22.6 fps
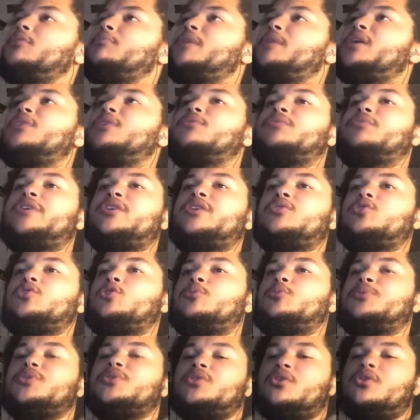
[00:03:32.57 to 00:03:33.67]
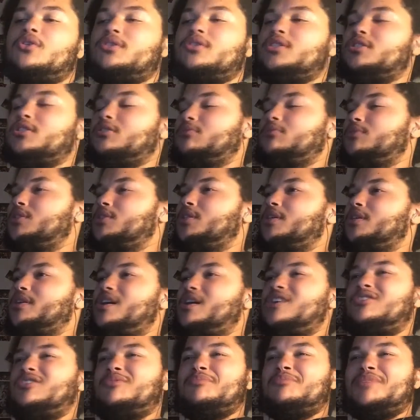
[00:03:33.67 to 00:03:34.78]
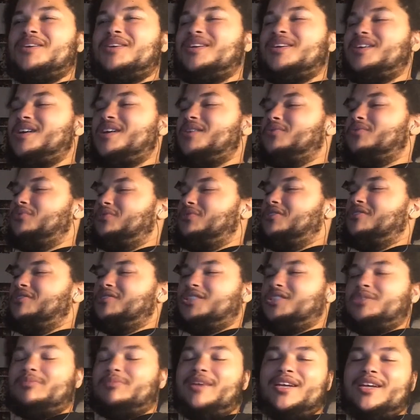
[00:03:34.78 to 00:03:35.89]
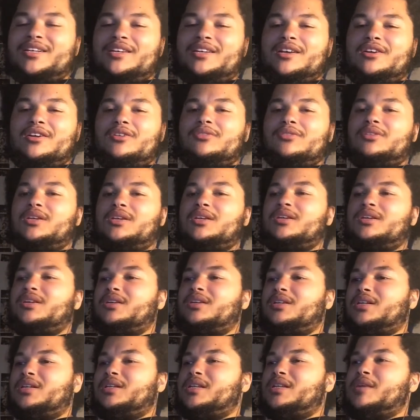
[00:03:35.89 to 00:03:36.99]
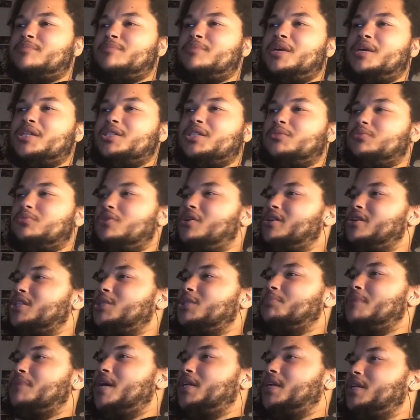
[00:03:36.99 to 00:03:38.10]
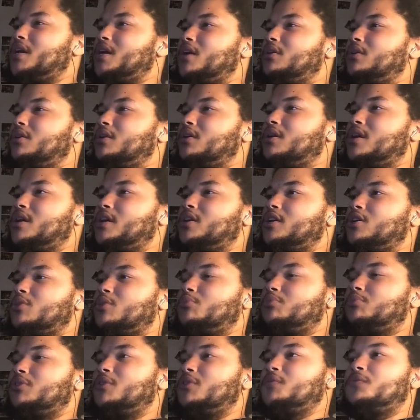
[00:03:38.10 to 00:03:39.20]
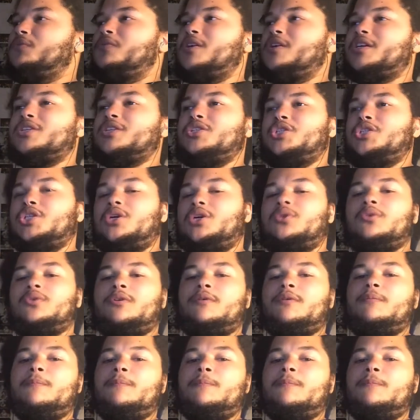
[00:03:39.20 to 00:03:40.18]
main event or Superstars or some shit, not on Monday Night Raw or SmackDown. That makes Raw and SmackDown look like a complete fucking joke.